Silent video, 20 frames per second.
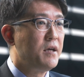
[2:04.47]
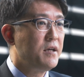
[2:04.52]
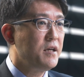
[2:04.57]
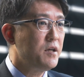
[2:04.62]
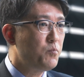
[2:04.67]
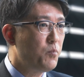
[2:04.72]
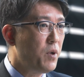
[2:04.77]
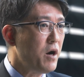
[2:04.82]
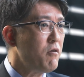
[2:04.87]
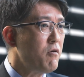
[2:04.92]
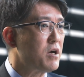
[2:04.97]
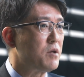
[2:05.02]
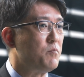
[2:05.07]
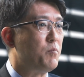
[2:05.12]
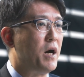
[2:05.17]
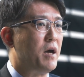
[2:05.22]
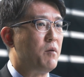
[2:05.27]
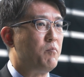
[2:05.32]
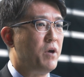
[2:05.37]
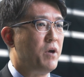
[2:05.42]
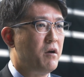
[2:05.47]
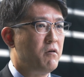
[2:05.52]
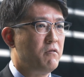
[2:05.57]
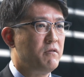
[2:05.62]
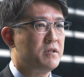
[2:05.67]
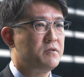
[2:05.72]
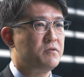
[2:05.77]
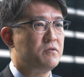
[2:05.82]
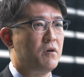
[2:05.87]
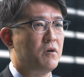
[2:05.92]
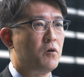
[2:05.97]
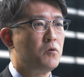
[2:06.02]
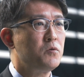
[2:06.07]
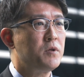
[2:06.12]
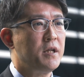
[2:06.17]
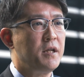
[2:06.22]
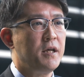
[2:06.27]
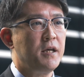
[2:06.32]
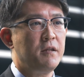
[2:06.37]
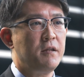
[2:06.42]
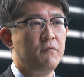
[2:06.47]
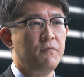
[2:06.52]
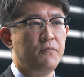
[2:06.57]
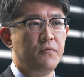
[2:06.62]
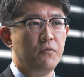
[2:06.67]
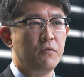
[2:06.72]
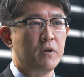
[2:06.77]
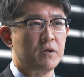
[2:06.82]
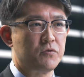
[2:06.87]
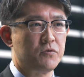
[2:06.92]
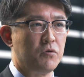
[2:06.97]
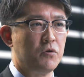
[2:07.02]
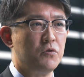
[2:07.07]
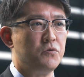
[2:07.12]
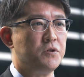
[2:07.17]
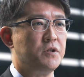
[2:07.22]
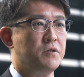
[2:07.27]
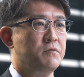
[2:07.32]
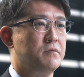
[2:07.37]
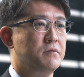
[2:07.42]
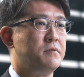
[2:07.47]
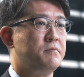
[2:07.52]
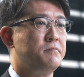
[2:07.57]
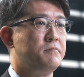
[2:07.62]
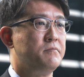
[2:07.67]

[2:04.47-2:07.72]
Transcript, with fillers: yet powered by various alternative fuel solutions,